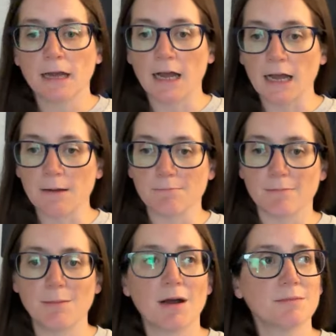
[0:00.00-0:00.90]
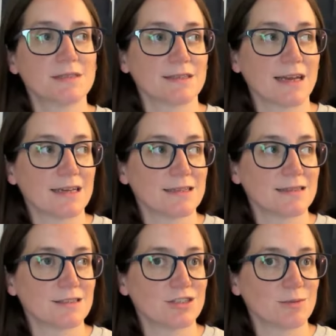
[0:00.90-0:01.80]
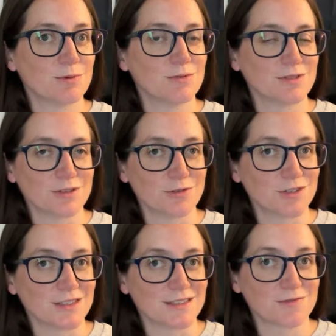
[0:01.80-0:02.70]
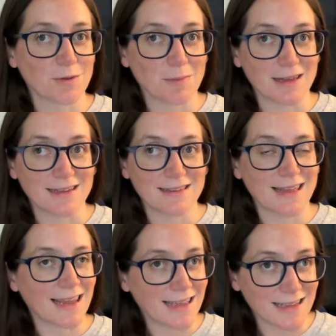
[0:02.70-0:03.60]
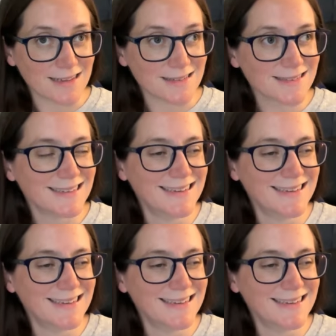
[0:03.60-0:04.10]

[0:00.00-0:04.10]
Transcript: Um, my mom still has shampoos and lotions from like the eighties